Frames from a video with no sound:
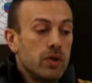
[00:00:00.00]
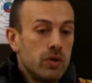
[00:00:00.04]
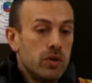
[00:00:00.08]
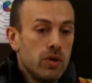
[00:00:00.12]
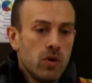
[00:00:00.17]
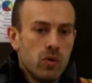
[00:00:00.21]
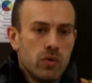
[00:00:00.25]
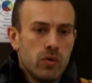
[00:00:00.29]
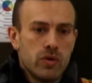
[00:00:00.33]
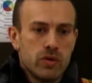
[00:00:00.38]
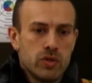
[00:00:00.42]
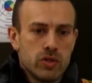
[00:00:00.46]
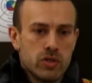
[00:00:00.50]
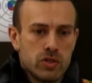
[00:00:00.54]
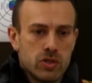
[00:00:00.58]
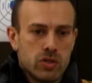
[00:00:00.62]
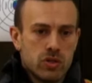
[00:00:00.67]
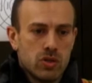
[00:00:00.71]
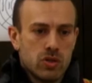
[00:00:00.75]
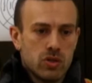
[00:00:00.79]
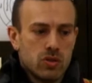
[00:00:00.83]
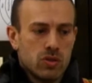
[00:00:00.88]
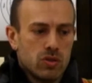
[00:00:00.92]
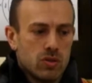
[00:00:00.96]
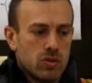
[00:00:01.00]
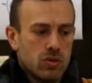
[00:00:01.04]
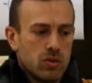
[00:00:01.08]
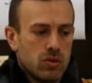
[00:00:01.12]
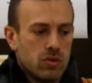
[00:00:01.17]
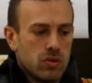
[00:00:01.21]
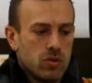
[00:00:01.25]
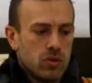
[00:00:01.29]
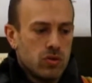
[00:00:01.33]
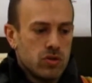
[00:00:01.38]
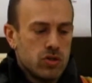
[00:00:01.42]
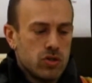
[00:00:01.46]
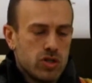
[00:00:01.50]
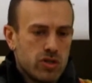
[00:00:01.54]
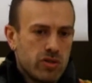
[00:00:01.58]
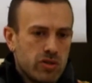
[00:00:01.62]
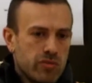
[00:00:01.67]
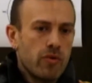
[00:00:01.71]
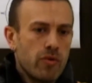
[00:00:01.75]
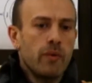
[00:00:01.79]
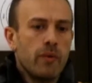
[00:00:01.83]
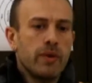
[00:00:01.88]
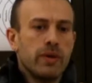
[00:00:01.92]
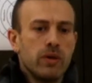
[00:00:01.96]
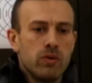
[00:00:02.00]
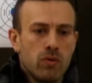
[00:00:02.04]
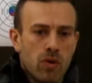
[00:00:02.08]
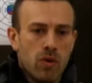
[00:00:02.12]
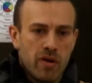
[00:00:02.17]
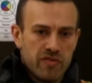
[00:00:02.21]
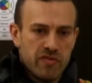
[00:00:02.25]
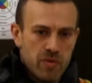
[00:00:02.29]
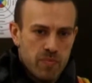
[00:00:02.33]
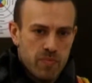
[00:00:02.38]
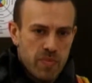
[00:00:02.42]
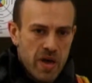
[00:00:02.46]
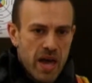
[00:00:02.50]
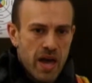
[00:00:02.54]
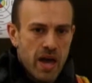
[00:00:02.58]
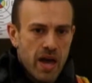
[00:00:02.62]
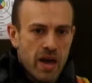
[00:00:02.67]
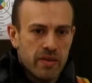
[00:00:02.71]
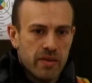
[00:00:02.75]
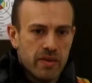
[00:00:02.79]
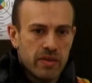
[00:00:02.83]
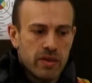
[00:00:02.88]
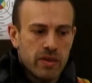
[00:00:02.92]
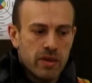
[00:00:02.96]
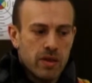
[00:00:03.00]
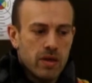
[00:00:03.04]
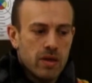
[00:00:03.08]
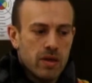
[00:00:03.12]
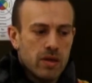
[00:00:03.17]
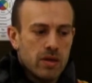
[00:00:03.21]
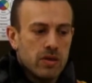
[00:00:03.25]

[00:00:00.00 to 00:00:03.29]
No, they're just throwing you off the path.